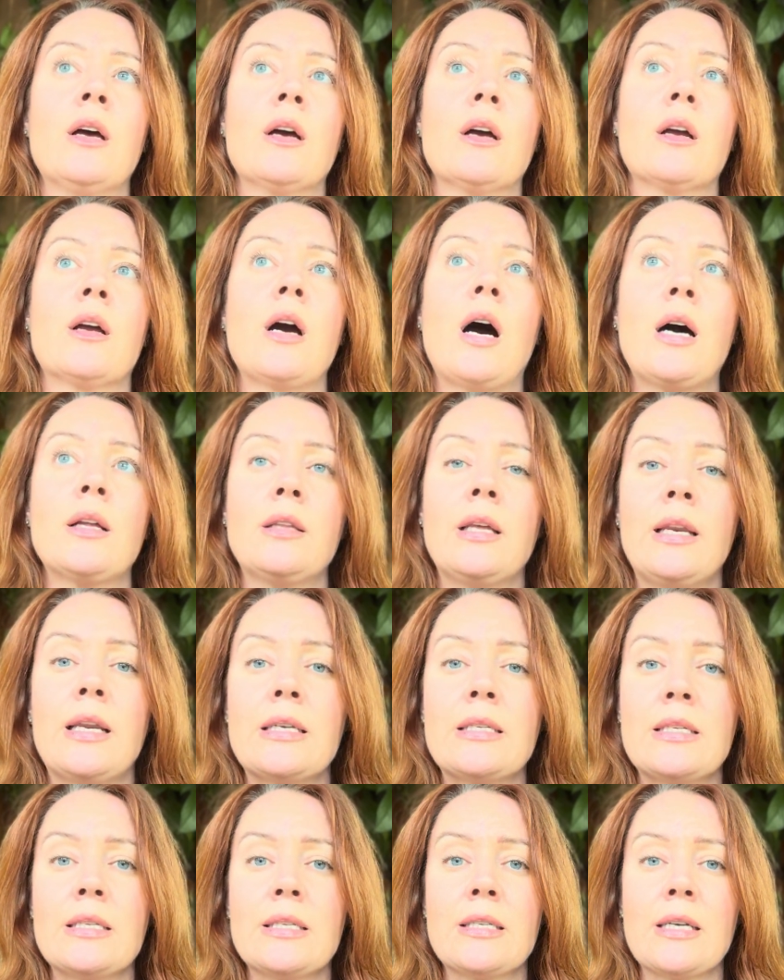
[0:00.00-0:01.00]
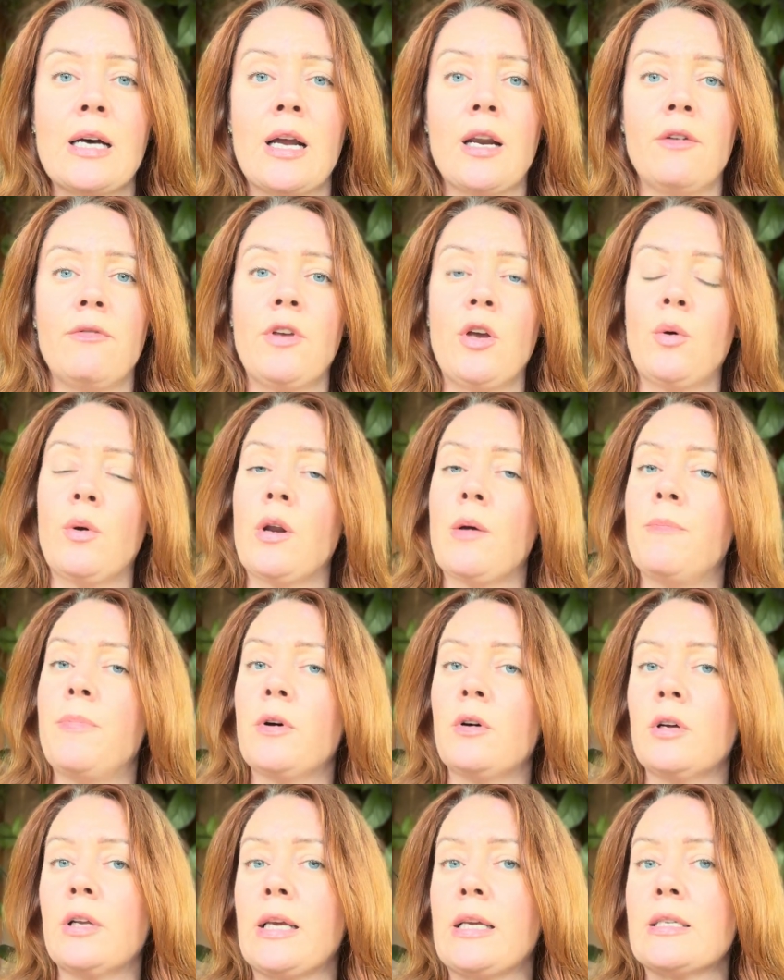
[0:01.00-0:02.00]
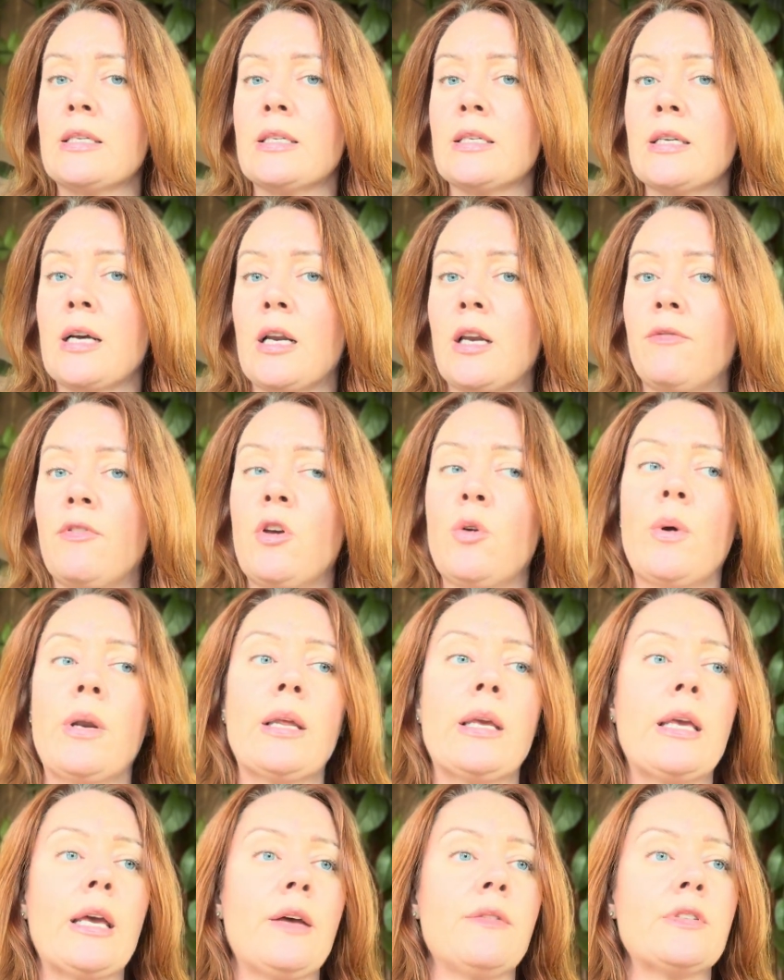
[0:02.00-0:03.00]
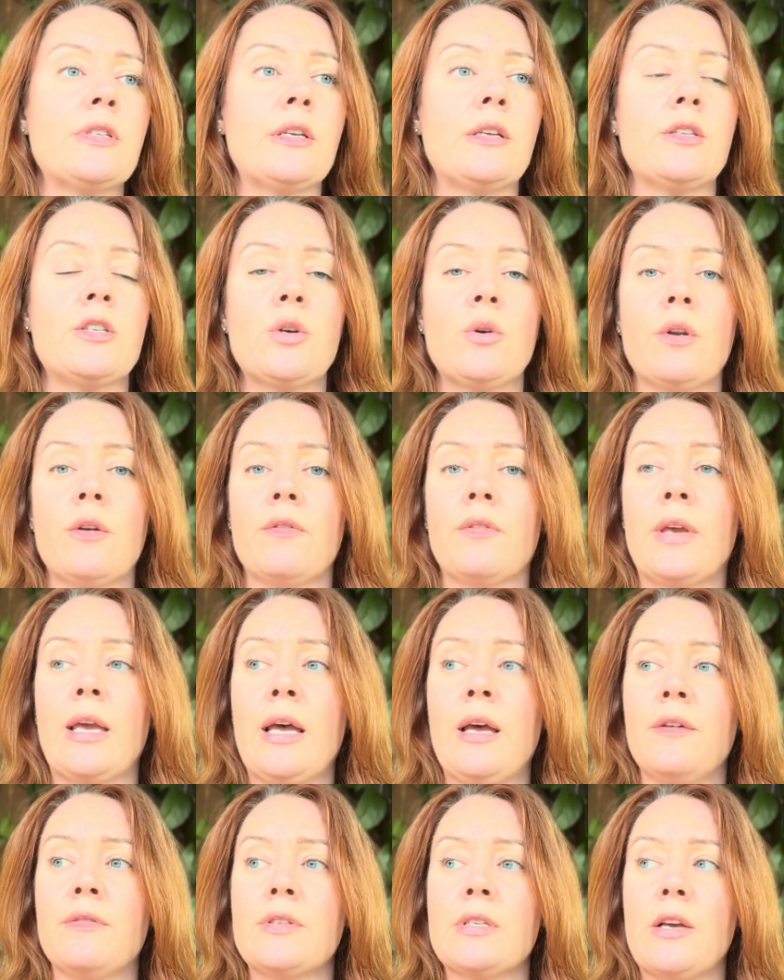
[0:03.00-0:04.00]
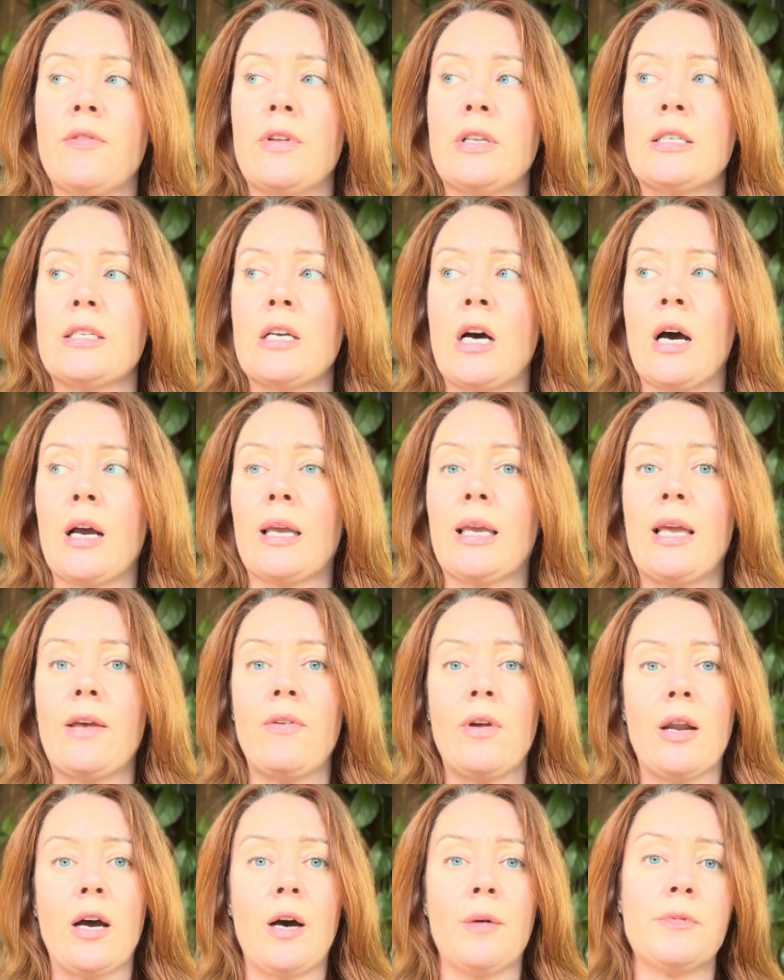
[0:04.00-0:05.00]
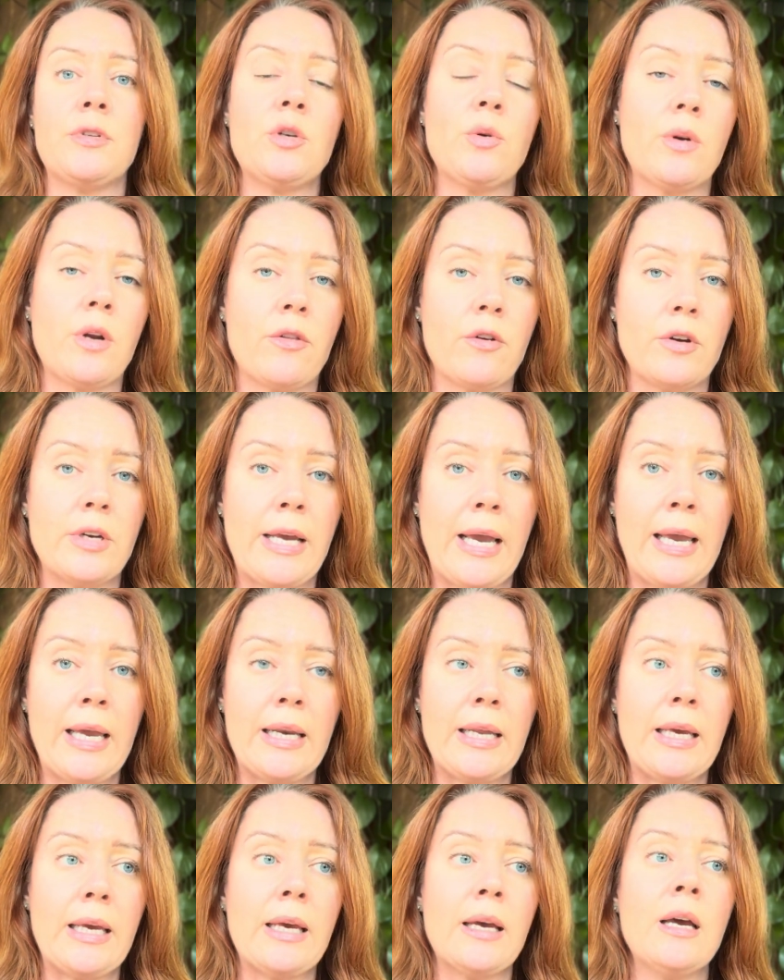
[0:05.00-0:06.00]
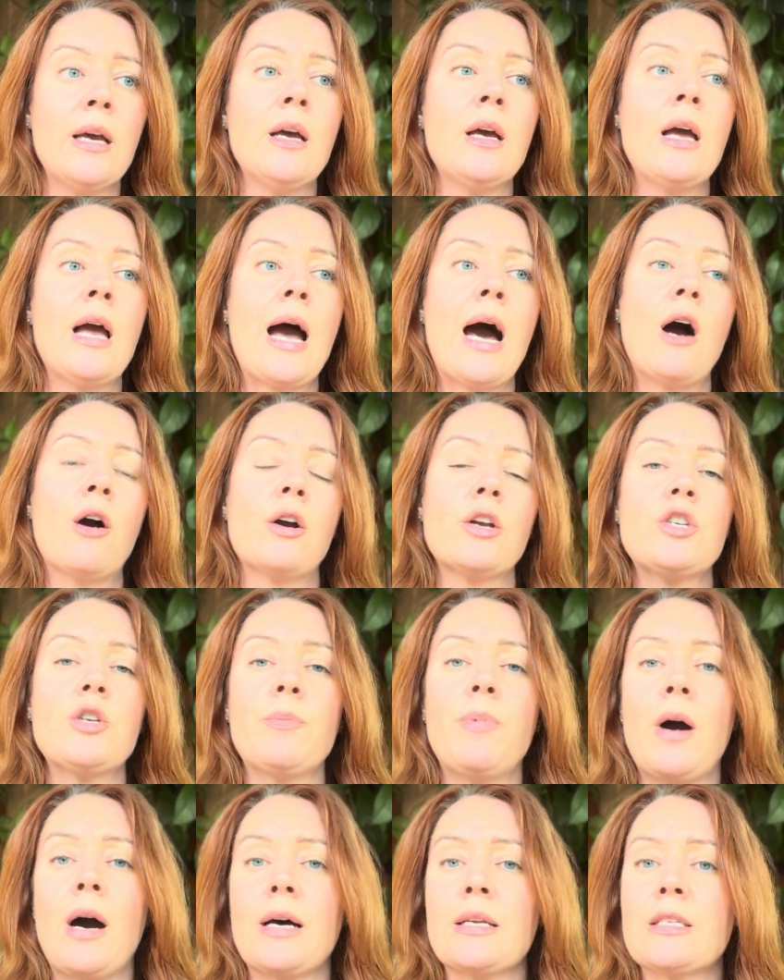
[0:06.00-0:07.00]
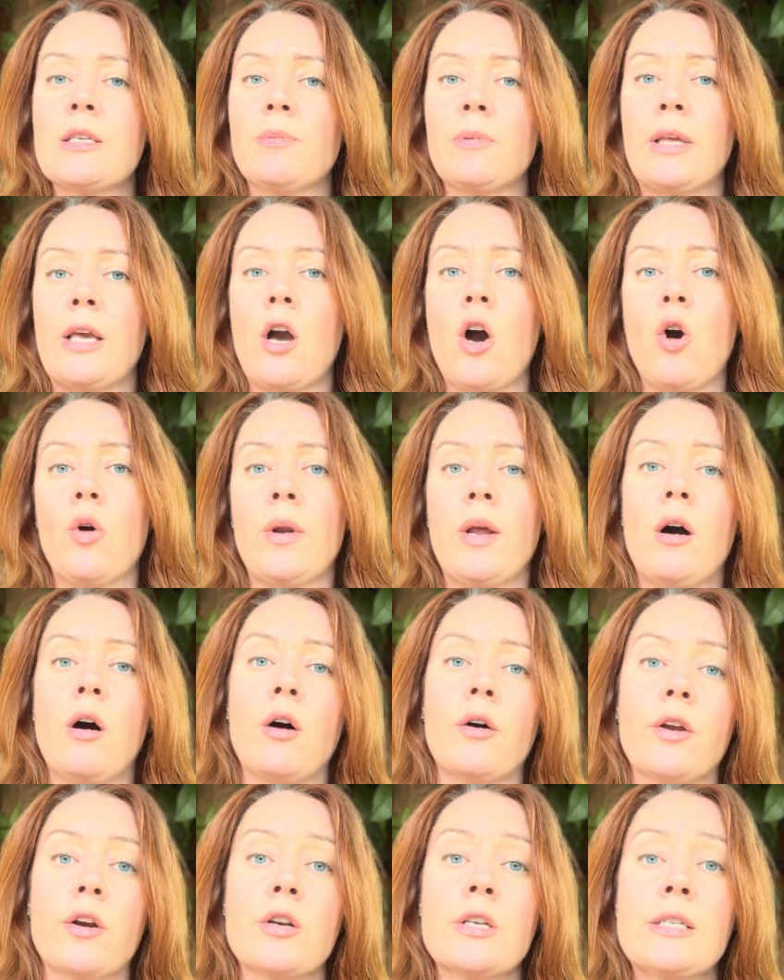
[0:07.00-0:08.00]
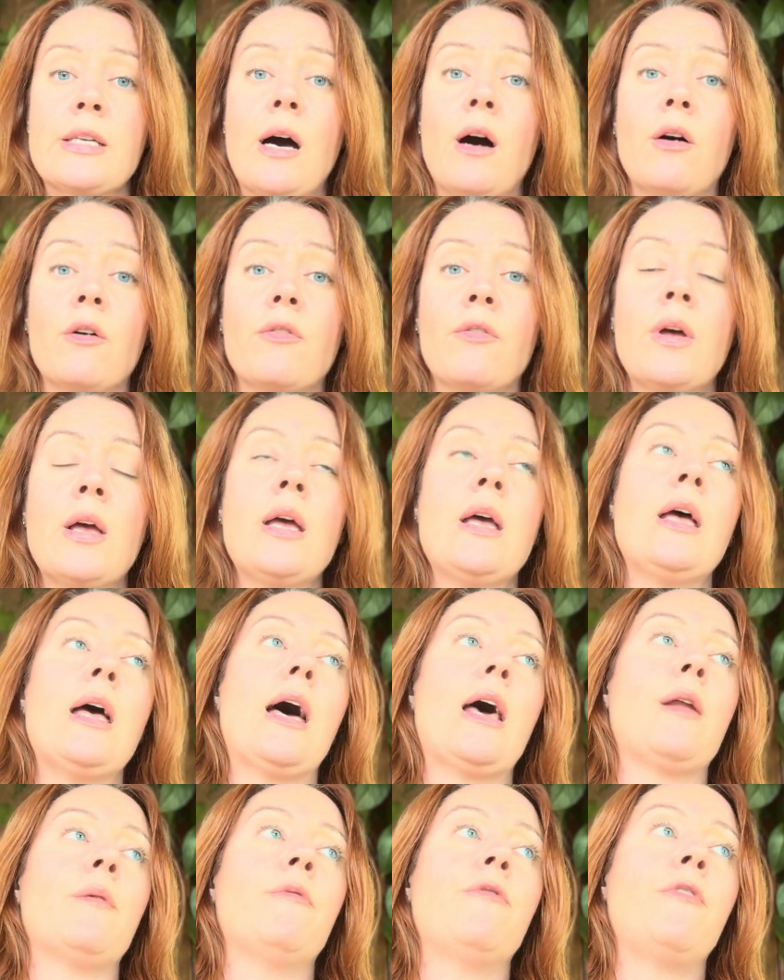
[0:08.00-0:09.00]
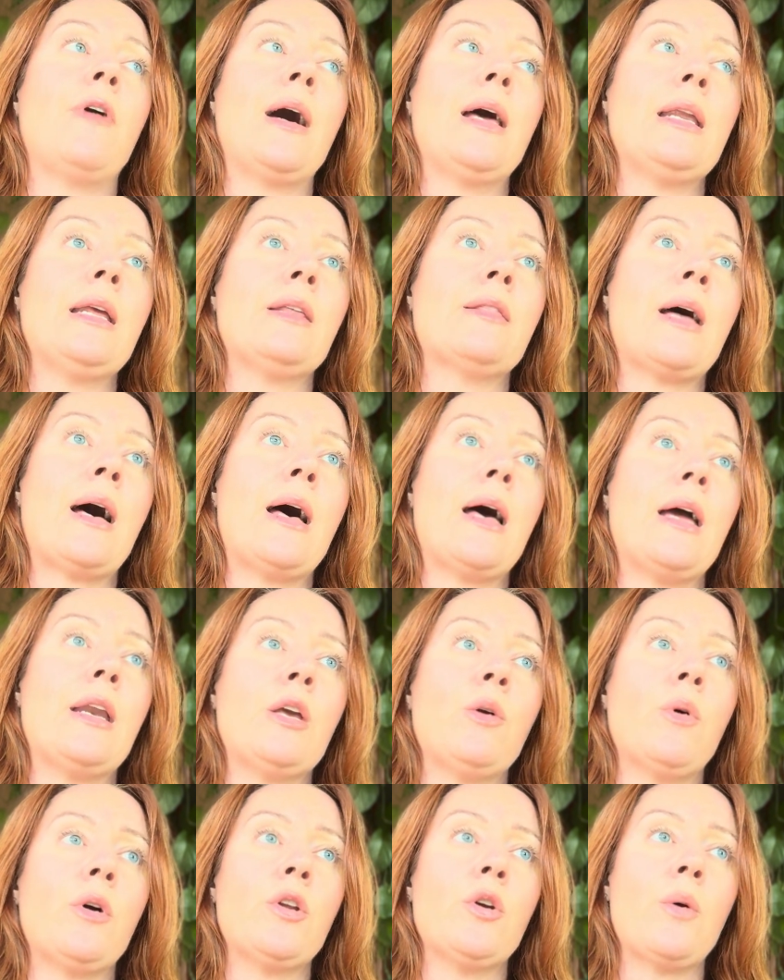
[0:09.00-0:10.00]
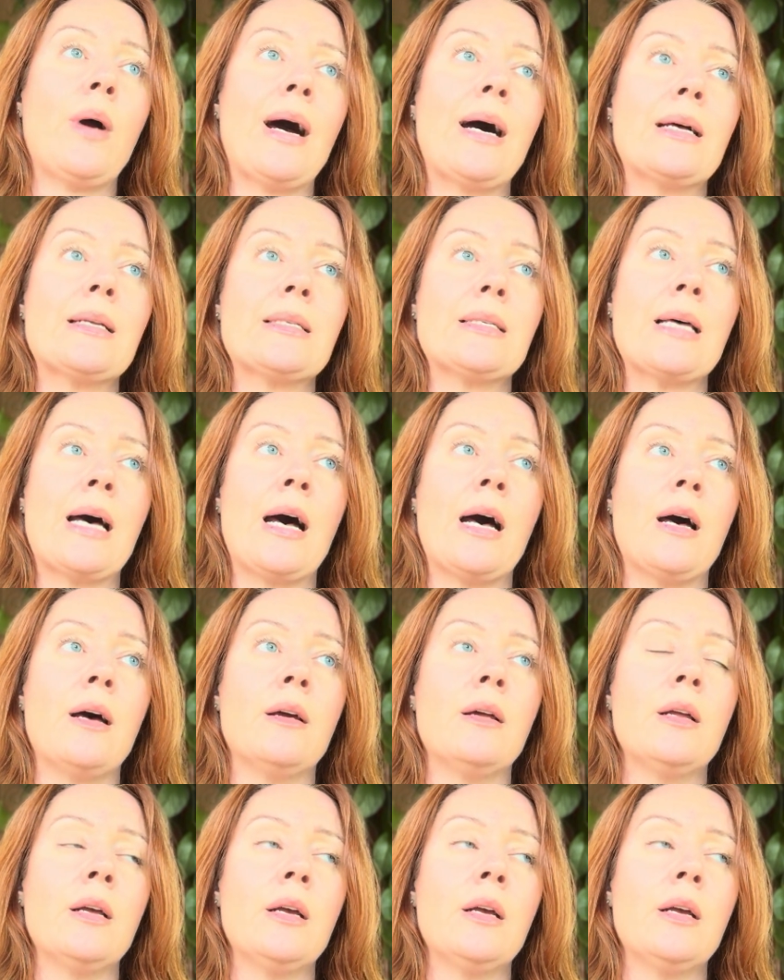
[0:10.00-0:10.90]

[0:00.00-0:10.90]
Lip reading: godliness inside of you and abilities inside of you and gifts and intuitive gifts if it's not given up to another deity. How could you possibly own it all yourself? And I'm finding that anyone who has that